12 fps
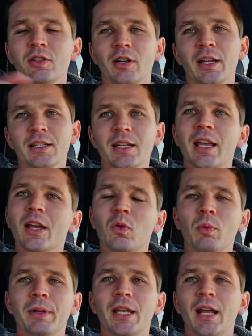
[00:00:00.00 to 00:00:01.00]
your intake
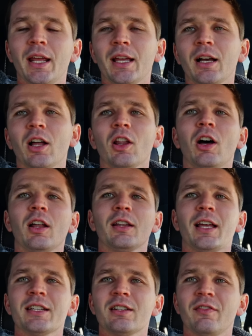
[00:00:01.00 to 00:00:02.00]
will be getting a lot
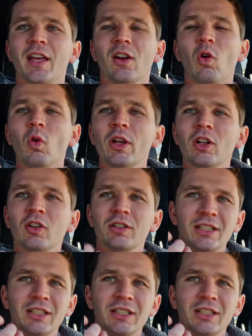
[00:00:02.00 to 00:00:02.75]
less of that oil